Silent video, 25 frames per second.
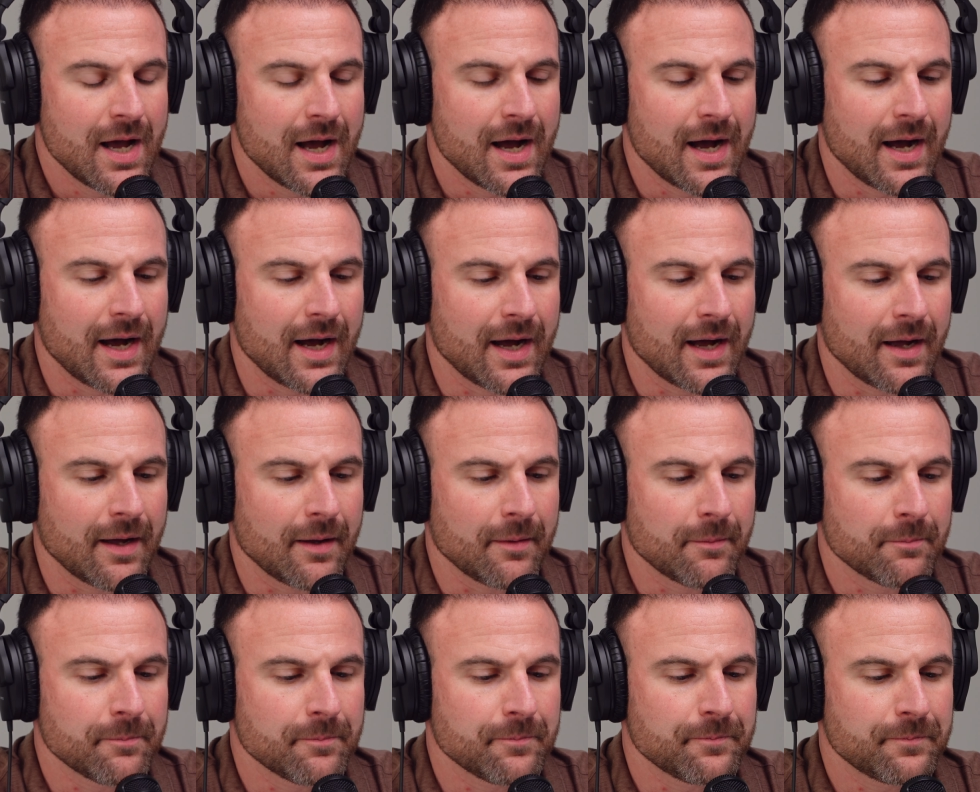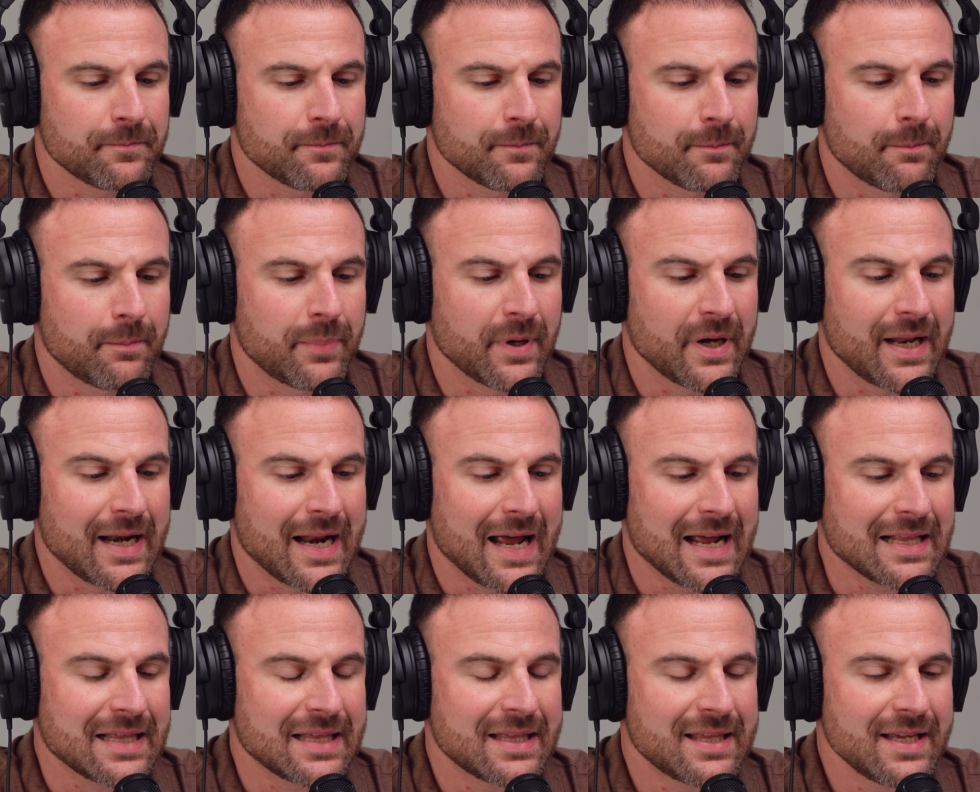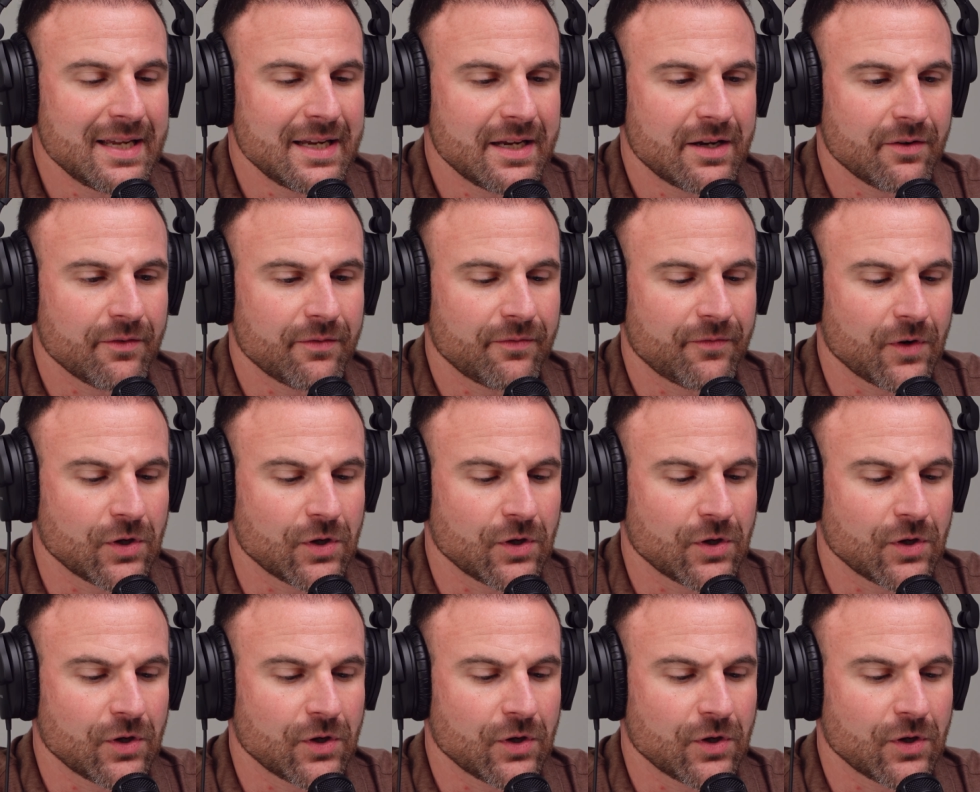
But I think